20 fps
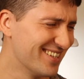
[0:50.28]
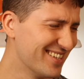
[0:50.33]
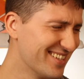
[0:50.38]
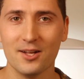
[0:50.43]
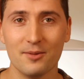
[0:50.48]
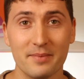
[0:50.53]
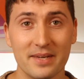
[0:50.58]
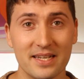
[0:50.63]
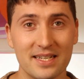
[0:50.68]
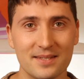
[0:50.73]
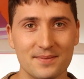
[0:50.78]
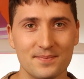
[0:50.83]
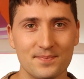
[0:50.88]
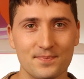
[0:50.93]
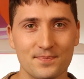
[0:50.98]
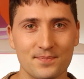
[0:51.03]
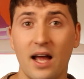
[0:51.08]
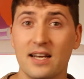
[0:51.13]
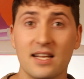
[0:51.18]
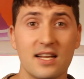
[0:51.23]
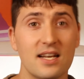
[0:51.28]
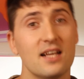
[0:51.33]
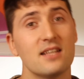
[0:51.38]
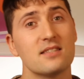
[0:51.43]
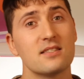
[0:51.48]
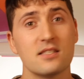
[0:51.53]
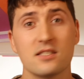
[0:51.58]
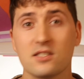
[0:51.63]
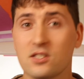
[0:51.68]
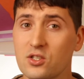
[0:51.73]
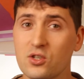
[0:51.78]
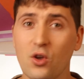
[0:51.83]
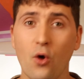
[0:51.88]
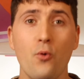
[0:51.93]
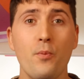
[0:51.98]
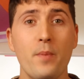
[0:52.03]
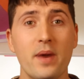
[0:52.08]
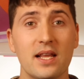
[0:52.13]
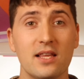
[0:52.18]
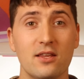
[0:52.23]
Help me. And it has
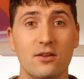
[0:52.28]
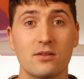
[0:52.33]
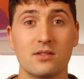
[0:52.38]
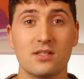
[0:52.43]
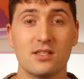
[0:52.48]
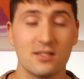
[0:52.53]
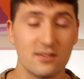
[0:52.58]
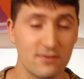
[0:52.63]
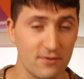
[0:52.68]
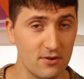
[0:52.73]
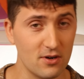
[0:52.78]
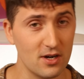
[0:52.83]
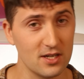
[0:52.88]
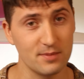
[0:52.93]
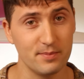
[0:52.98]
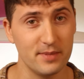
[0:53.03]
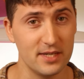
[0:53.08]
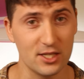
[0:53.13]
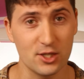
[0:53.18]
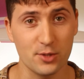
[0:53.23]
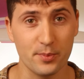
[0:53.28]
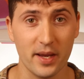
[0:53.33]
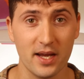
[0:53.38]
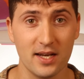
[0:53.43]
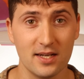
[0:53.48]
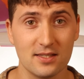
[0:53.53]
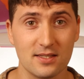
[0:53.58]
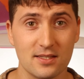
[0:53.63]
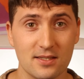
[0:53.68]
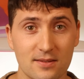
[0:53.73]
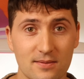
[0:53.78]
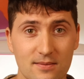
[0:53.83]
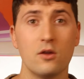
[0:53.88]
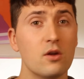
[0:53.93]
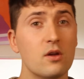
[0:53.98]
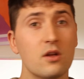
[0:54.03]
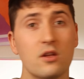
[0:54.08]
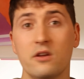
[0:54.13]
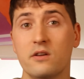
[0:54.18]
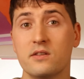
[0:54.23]
so many uses for us miniature painters.
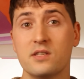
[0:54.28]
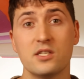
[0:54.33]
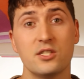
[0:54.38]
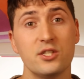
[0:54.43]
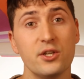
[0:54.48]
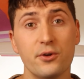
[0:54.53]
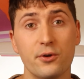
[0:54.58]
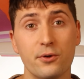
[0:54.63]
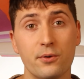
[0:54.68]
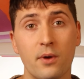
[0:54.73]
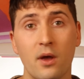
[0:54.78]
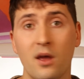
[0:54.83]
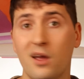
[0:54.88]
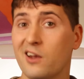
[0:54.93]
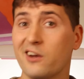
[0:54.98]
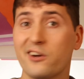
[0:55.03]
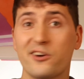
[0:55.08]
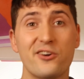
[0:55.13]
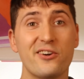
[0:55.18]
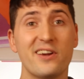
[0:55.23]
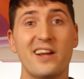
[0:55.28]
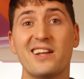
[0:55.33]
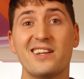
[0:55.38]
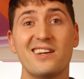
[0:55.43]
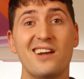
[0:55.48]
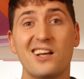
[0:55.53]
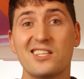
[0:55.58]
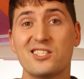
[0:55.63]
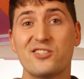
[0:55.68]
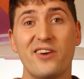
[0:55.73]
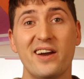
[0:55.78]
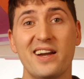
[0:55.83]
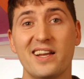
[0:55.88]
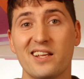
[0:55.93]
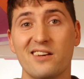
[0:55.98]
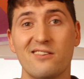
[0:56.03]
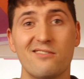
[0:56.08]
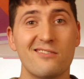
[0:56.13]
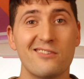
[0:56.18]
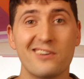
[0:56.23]
You can use it to create a nice
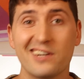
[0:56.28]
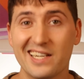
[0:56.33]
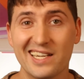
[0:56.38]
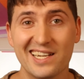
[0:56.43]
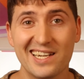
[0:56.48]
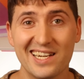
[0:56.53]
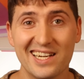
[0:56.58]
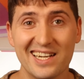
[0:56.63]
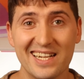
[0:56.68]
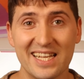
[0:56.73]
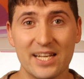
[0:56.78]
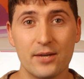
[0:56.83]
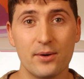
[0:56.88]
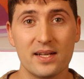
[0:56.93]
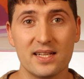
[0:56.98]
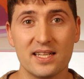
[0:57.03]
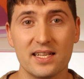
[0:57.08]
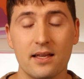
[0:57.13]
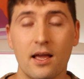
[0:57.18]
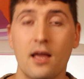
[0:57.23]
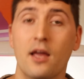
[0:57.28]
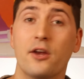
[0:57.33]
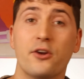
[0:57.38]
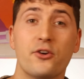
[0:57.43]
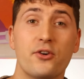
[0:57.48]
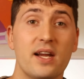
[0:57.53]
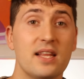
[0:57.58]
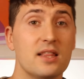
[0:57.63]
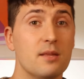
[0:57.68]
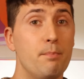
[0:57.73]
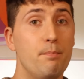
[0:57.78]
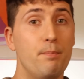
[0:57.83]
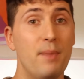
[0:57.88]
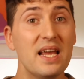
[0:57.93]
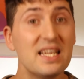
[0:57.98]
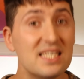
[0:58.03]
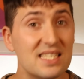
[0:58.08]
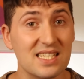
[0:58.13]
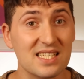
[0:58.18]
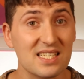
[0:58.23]
gradient really quickly, create the
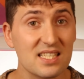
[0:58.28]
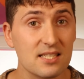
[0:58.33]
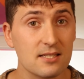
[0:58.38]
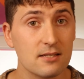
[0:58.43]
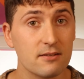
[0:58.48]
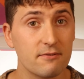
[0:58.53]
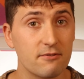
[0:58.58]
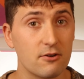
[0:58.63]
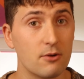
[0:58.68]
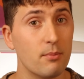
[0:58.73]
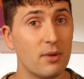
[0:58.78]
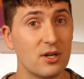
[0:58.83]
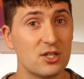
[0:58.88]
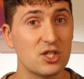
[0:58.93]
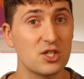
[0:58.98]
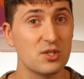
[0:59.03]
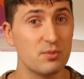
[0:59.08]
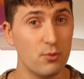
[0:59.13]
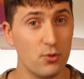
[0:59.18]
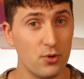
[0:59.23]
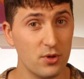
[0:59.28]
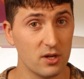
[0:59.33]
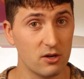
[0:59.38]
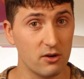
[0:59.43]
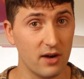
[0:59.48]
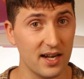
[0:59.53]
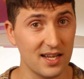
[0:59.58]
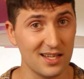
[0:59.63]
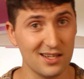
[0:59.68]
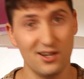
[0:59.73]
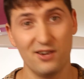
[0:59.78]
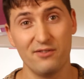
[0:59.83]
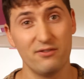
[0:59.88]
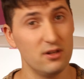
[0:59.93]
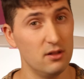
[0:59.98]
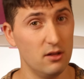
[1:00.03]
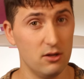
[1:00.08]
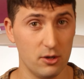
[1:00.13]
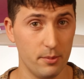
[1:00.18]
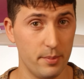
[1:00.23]
basis for a much smoother gradient over
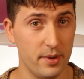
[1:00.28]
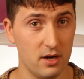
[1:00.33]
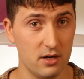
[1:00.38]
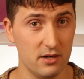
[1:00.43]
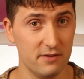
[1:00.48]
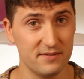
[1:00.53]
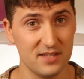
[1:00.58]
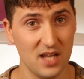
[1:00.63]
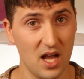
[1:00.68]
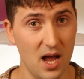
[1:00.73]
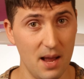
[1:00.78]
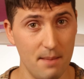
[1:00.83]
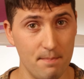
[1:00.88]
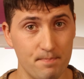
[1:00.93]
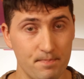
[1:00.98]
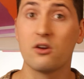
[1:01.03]
a longer period of time,